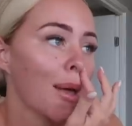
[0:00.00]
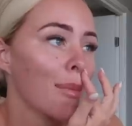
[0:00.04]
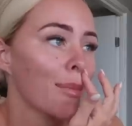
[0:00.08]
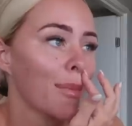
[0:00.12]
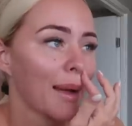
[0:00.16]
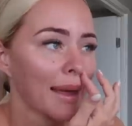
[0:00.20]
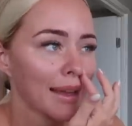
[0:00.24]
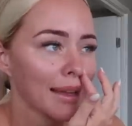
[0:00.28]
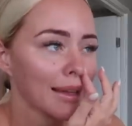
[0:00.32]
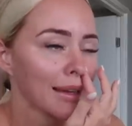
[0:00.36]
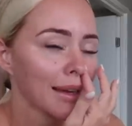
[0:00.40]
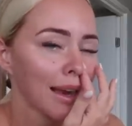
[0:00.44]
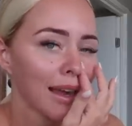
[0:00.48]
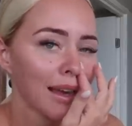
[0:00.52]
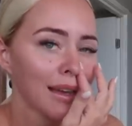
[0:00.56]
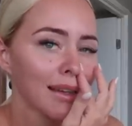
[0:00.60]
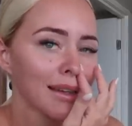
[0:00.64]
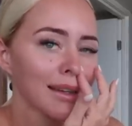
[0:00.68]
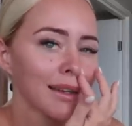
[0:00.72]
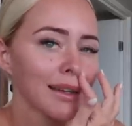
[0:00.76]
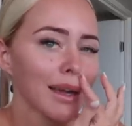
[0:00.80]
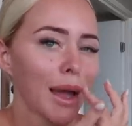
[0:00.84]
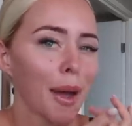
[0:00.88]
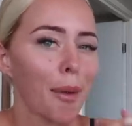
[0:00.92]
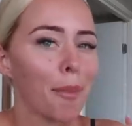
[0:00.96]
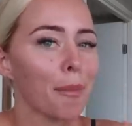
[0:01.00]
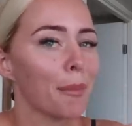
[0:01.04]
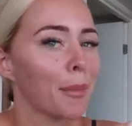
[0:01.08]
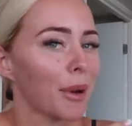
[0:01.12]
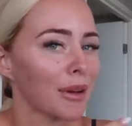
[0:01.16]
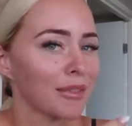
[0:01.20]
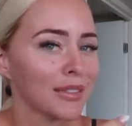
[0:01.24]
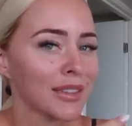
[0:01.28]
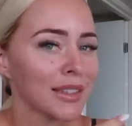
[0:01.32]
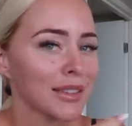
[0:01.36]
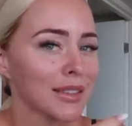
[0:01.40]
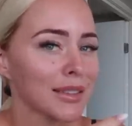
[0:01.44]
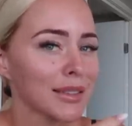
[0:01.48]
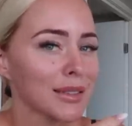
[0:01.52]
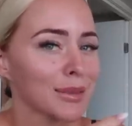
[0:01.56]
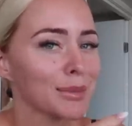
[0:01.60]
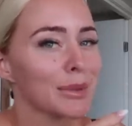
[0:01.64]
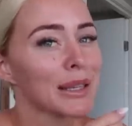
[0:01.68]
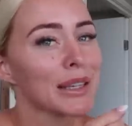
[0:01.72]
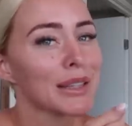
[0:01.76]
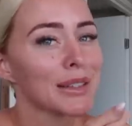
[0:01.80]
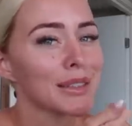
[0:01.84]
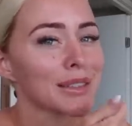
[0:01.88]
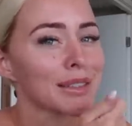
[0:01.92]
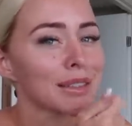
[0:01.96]
bacon egg muffins
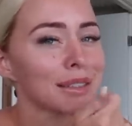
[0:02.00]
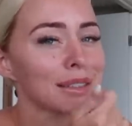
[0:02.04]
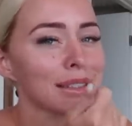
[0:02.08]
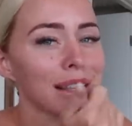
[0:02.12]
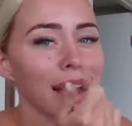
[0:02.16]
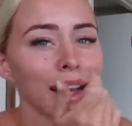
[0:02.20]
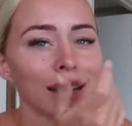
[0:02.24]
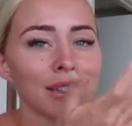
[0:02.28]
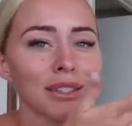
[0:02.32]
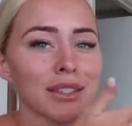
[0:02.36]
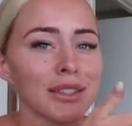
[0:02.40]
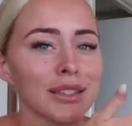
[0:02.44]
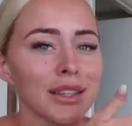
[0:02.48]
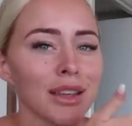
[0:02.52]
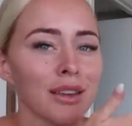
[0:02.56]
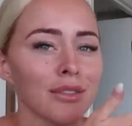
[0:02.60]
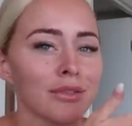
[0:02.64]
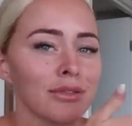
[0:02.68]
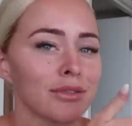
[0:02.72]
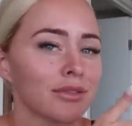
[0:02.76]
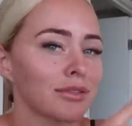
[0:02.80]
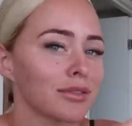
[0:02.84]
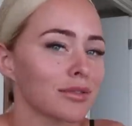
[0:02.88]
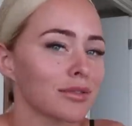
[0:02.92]
because I just love